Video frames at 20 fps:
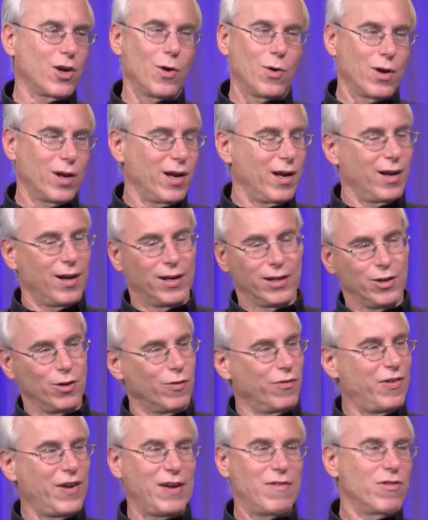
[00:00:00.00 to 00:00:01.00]
go to
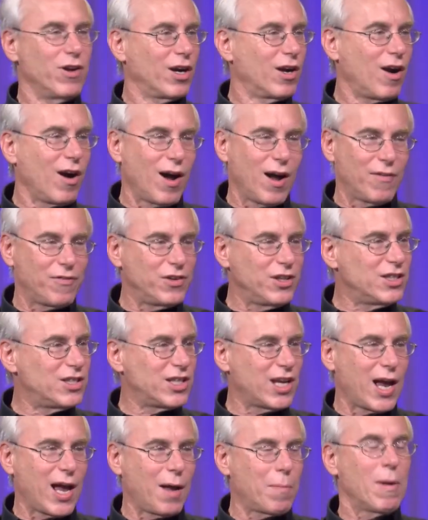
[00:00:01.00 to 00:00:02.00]
your favorite yes. coffee
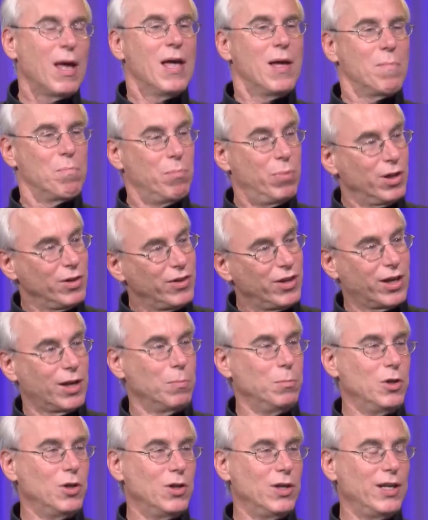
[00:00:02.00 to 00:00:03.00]
shop, build a
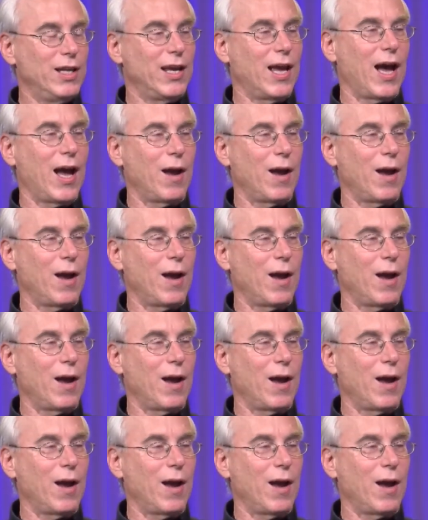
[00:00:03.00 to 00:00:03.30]
community.